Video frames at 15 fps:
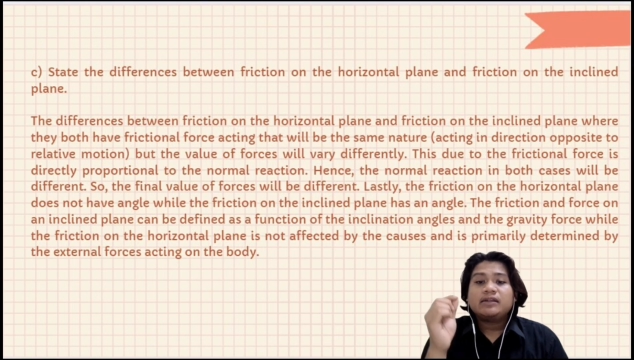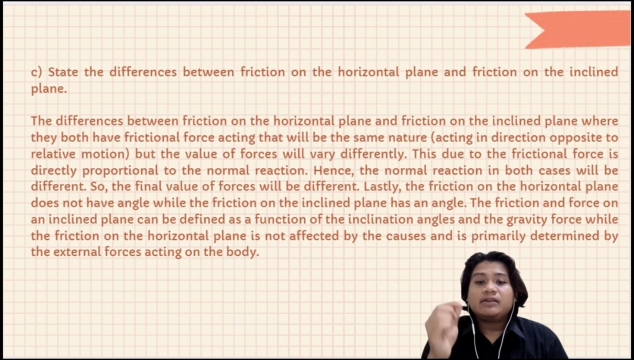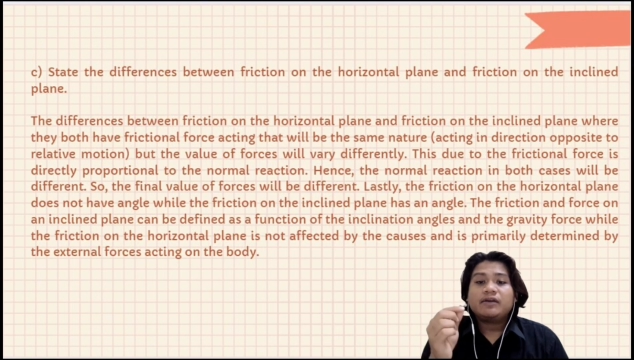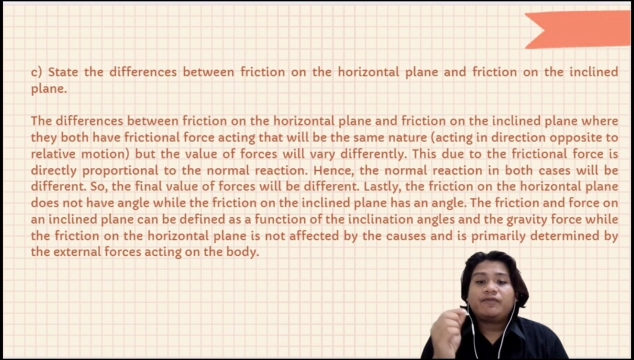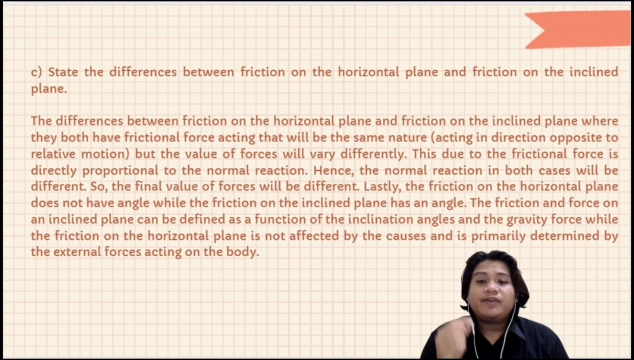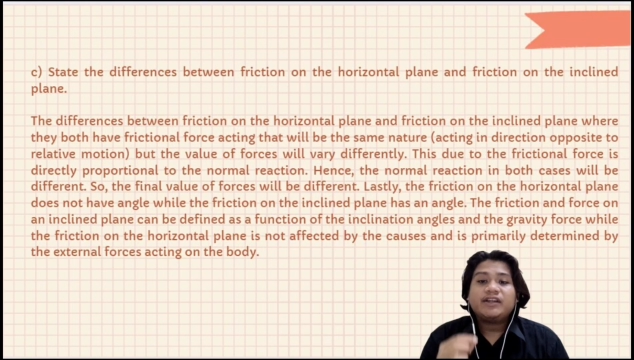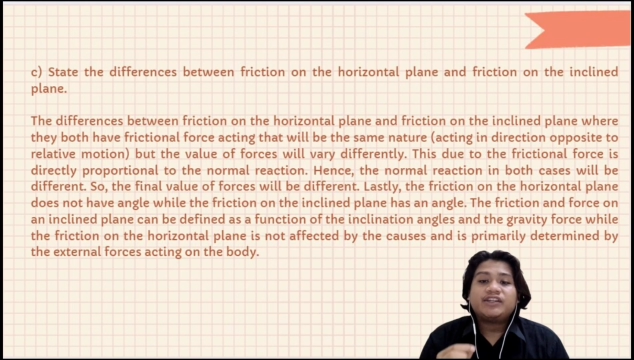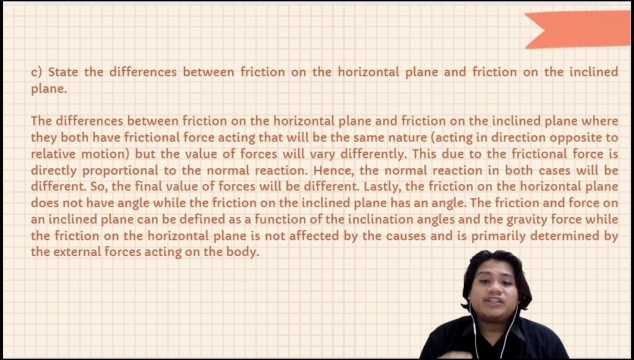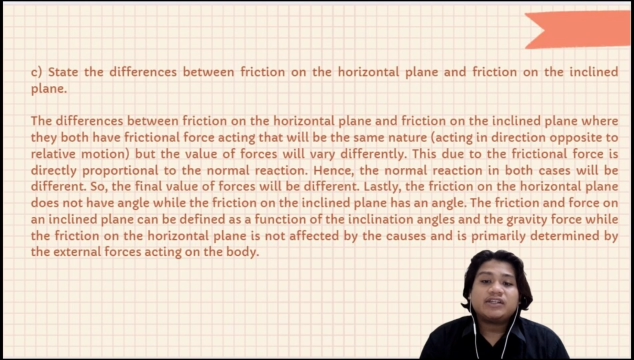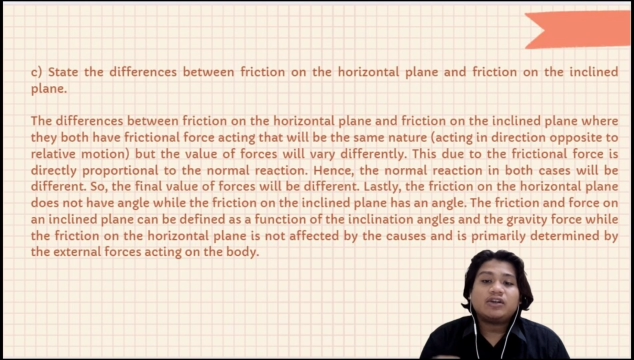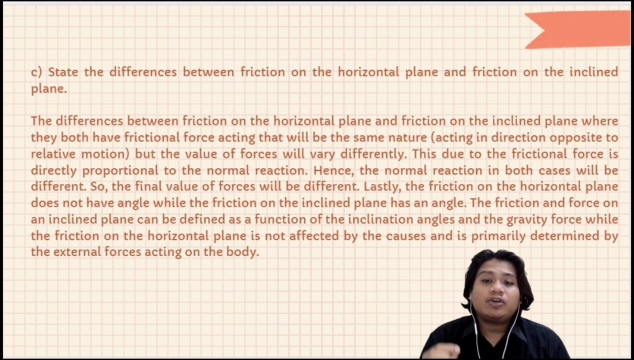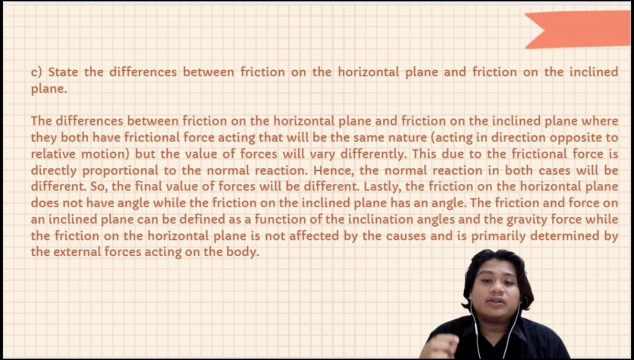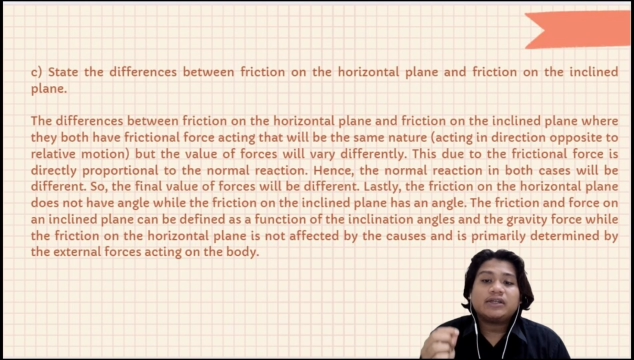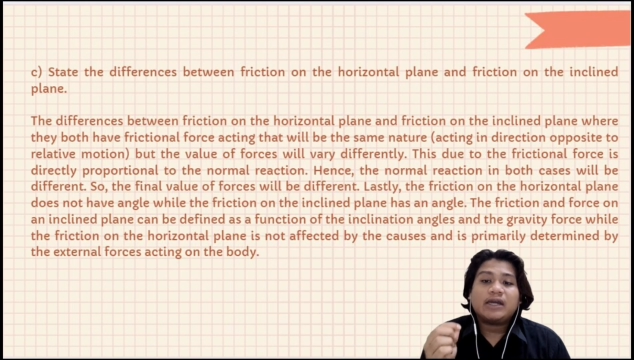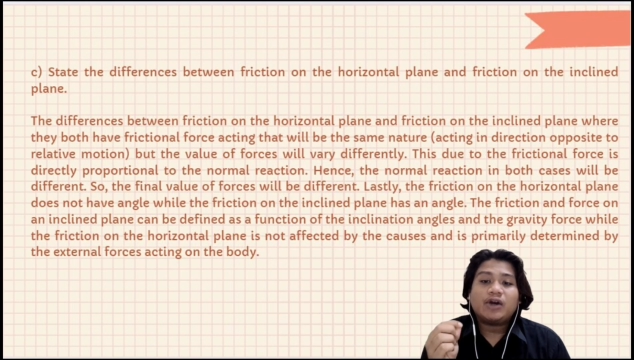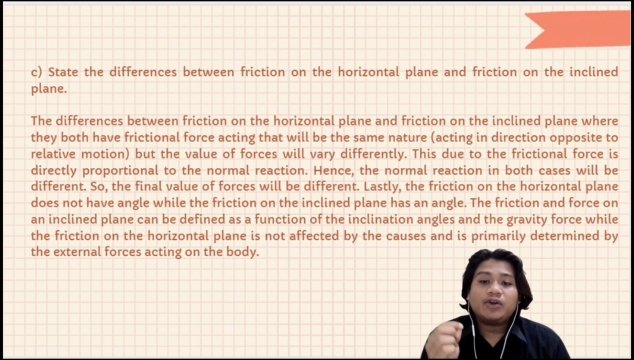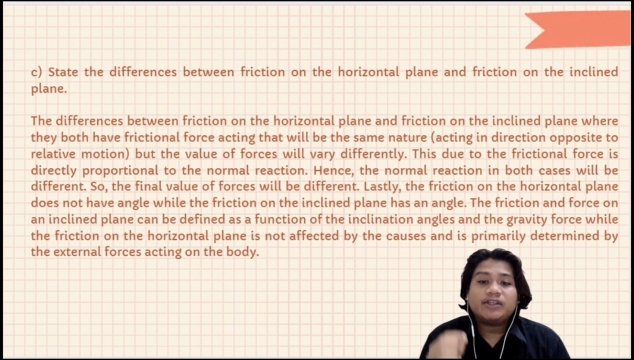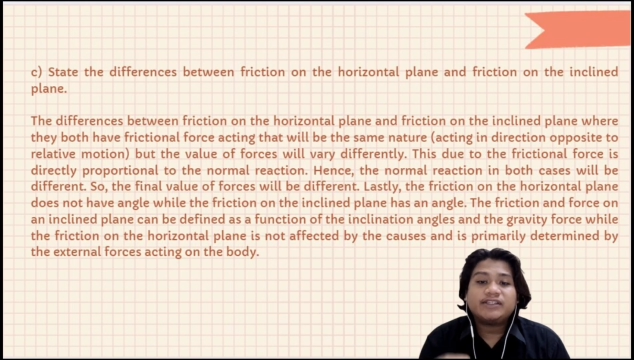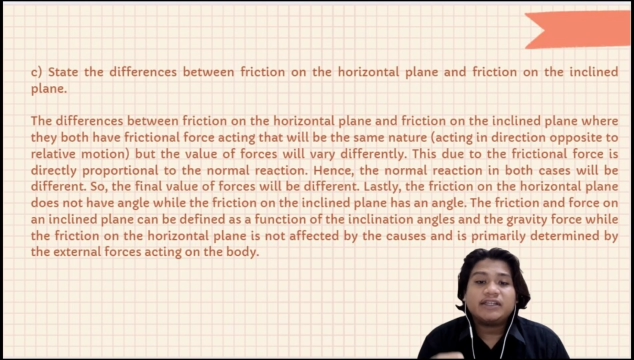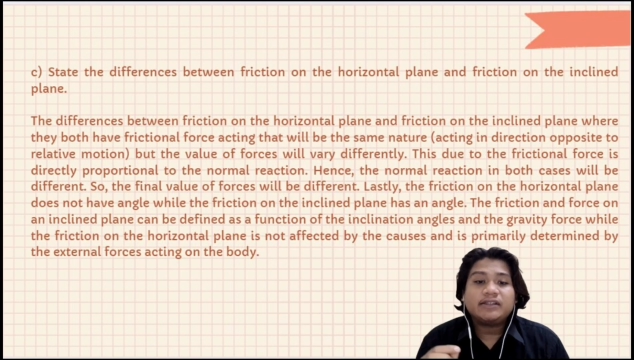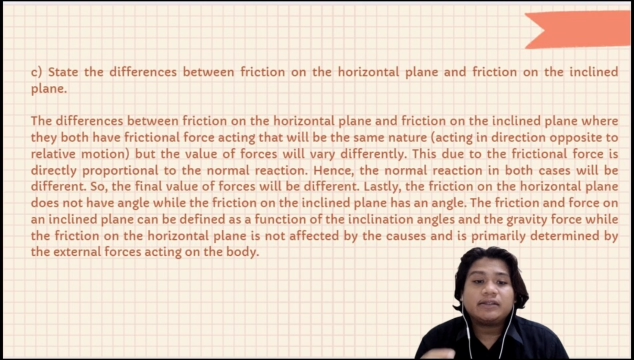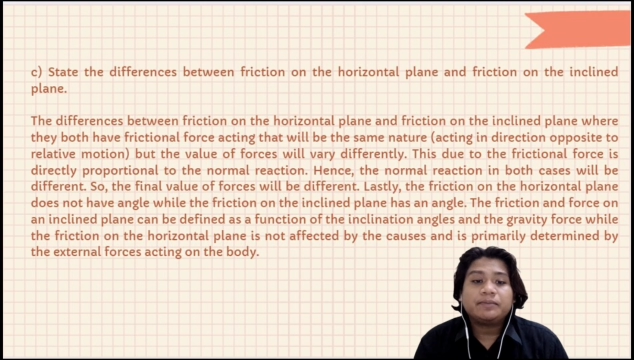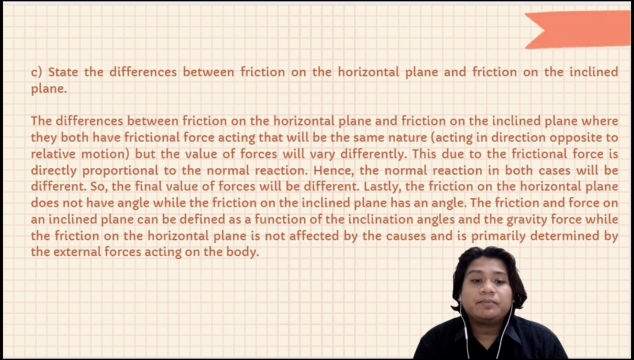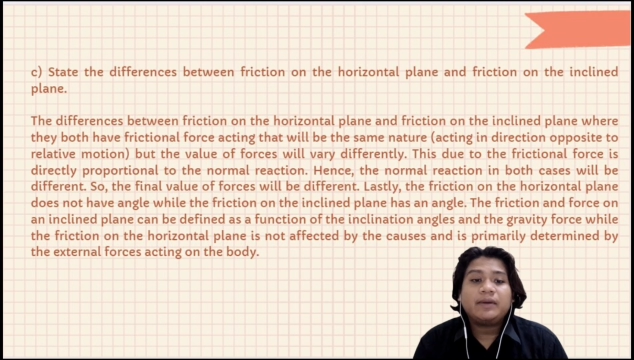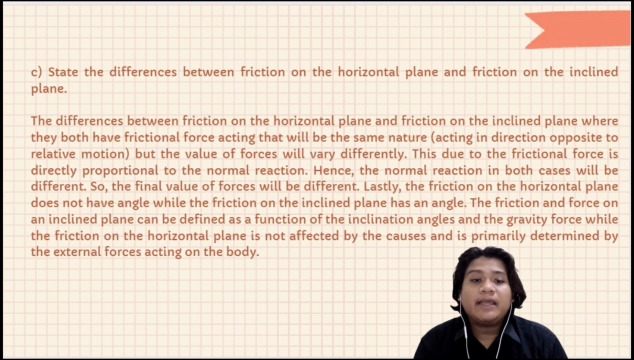the friction on the horizontal